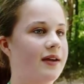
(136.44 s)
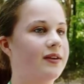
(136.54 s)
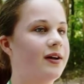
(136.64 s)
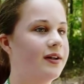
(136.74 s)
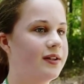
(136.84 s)
I
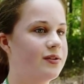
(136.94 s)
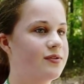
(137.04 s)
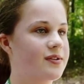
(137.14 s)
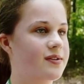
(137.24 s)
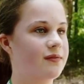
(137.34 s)
thought it
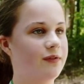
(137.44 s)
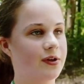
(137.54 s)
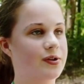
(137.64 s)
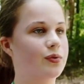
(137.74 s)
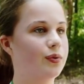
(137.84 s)
was
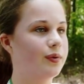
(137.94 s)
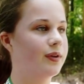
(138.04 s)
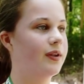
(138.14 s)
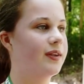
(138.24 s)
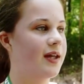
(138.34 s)
very
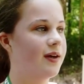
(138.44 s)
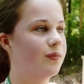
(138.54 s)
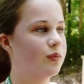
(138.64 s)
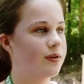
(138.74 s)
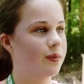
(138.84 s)
cool that we